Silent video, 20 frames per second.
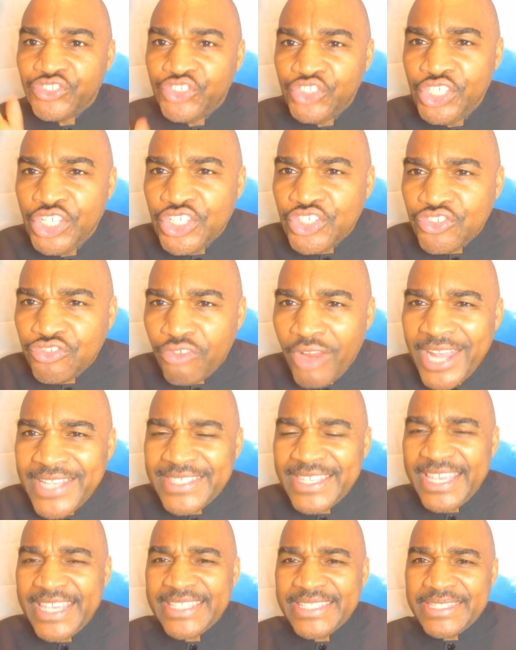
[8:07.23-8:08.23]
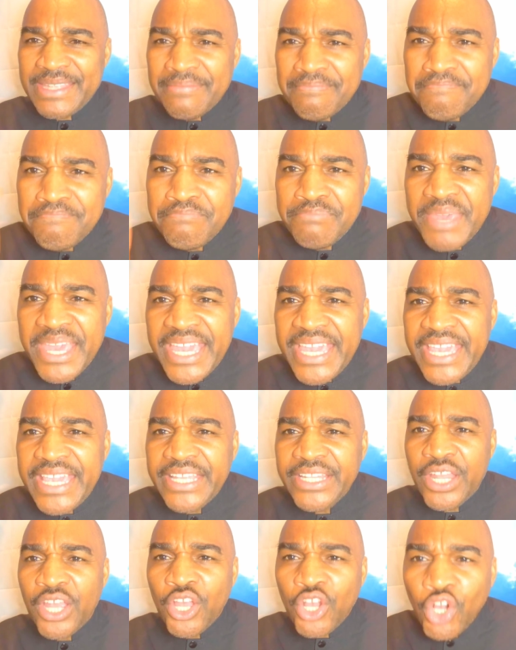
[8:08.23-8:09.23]
Jesus Christ is the
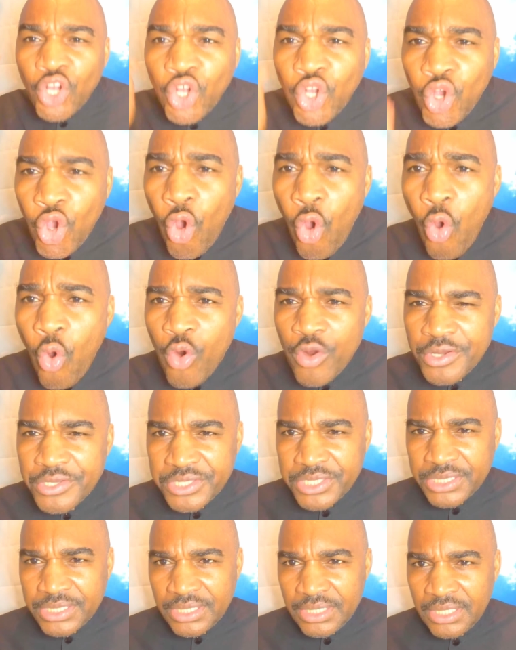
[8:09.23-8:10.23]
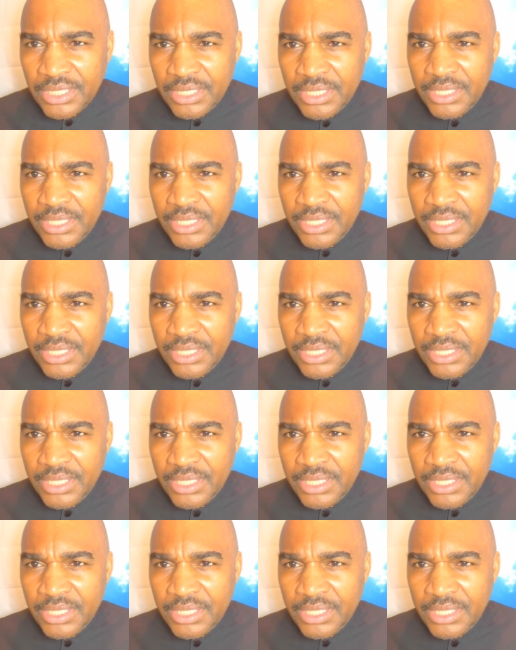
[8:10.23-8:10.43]
main course,